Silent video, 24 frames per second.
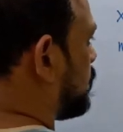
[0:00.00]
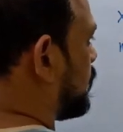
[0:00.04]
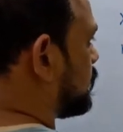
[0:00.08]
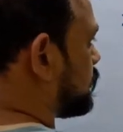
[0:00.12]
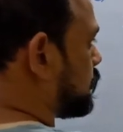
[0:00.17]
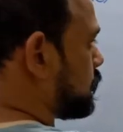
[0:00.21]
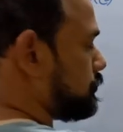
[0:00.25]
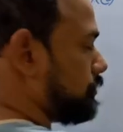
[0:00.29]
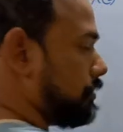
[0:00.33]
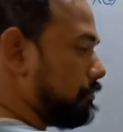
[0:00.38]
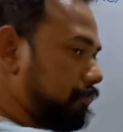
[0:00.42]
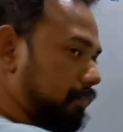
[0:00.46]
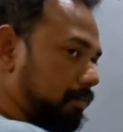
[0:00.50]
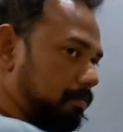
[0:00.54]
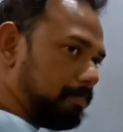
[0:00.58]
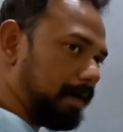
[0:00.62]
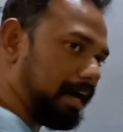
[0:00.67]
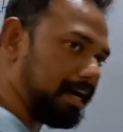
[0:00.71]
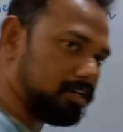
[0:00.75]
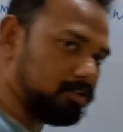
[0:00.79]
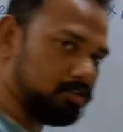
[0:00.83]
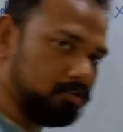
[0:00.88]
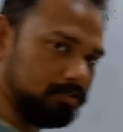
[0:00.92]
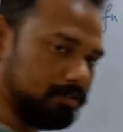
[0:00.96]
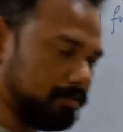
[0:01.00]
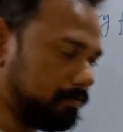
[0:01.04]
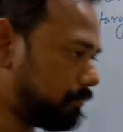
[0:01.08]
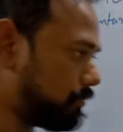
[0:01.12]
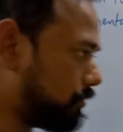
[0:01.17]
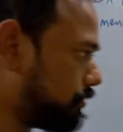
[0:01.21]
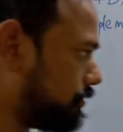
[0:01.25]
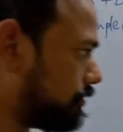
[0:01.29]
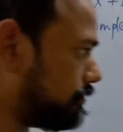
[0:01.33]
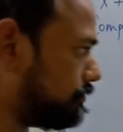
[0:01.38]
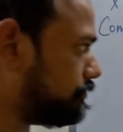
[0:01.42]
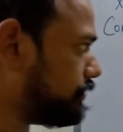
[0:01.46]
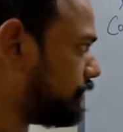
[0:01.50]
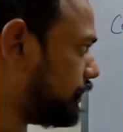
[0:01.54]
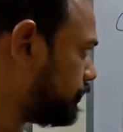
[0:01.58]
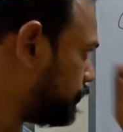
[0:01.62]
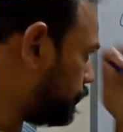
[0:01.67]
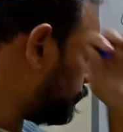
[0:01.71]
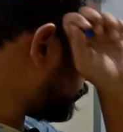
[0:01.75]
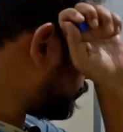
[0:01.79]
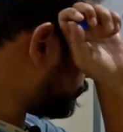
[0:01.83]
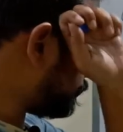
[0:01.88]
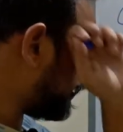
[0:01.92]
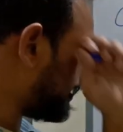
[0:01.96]
please refer back to the
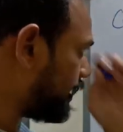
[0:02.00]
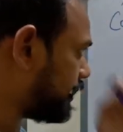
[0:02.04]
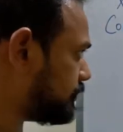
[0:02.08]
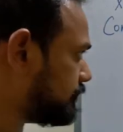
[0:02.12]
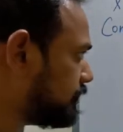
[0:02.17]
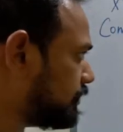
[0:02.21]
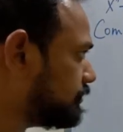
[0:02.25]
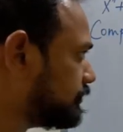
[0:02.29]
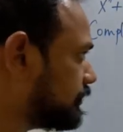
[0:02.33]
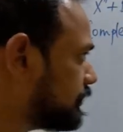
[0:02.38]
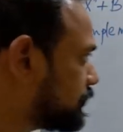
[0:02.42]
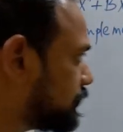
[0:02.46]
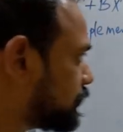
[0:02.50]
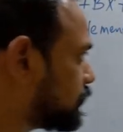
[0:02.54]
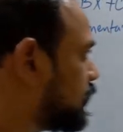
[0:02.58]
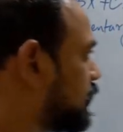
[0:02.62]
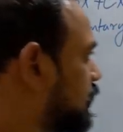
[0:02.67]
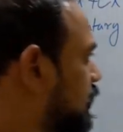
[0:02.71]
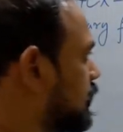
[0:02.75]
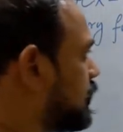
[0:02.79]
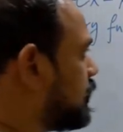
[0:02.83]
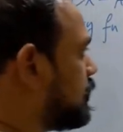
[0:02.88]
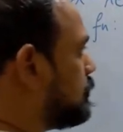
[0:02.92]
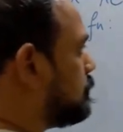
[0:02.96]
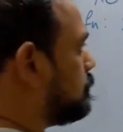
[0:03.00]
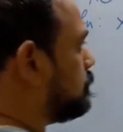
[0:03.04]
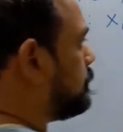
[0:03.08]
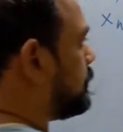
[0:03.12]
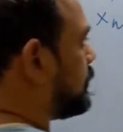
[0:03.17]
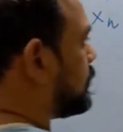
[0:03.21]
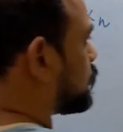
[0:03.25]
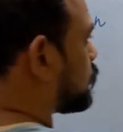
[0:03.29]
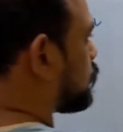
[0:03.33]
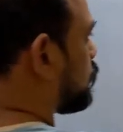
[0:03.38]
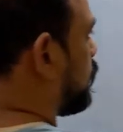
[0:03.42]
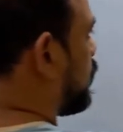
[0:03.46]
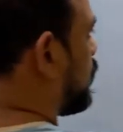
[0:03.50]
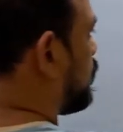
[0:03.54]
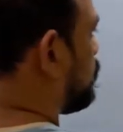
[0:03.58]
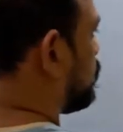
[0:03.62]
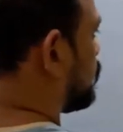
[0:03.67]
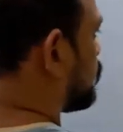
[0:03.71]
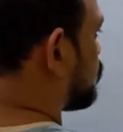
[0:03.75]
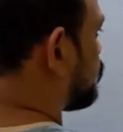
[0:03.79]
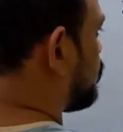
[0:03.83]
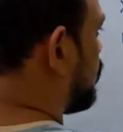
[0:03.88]
video where we had done this. B square